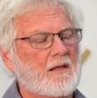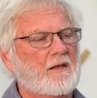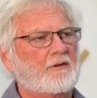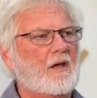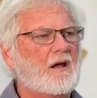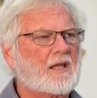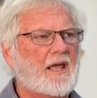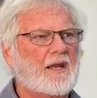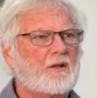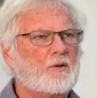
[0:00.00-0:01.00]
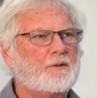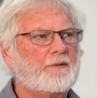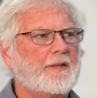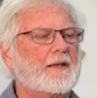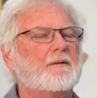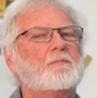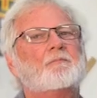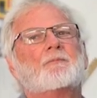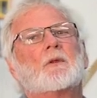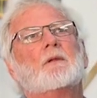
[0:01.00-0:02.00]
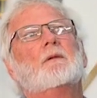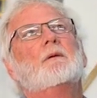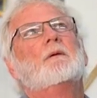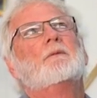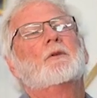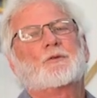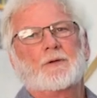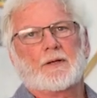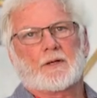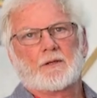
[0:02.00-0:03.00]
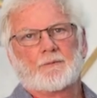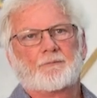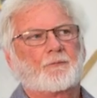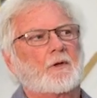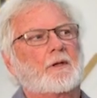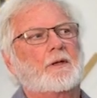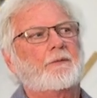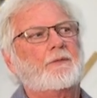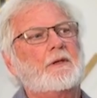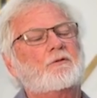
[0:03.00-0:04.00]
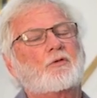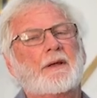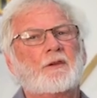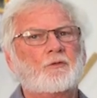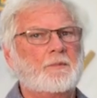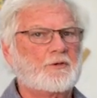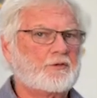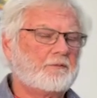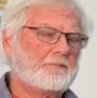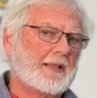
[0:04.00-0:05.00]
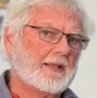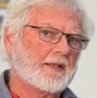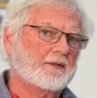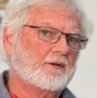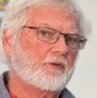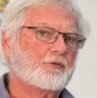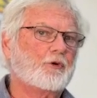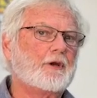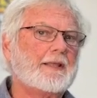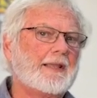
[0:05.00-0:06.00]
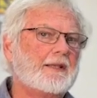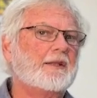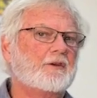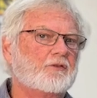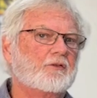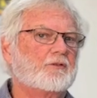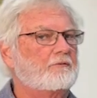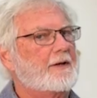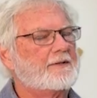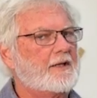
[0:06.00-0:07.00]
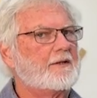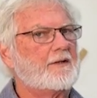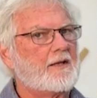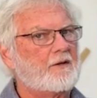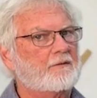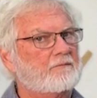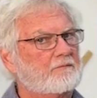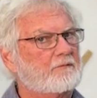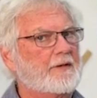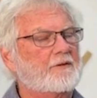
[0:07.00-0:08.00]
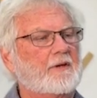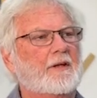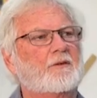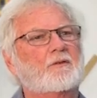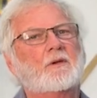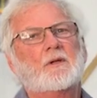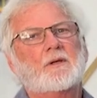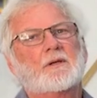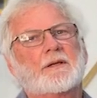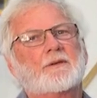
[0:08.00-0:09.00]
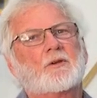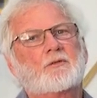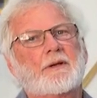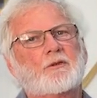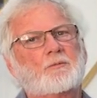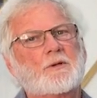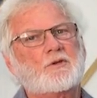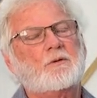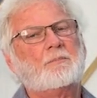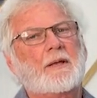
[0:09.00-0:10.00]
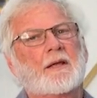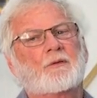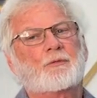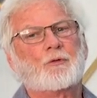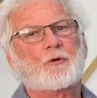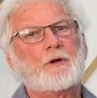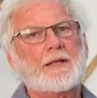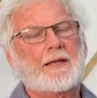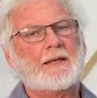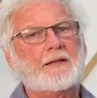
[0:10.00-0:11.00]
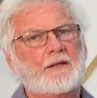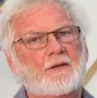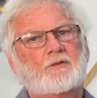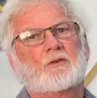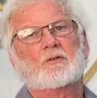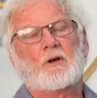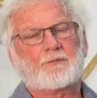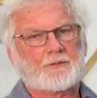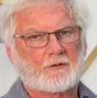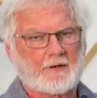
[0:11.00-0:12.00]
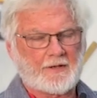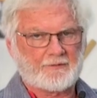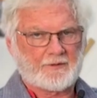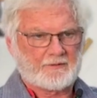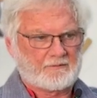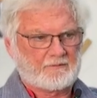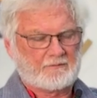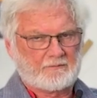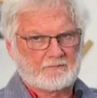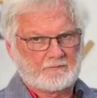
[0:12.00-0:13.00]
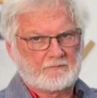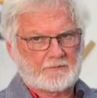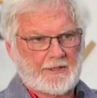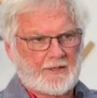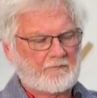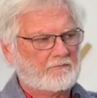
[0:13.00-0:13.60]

Say, oh God, how do I do that? The trick. Get the transmission pan 38 inches. Write that down, ranch hands. Get the transmission pan 38 inches off the ground. Okay?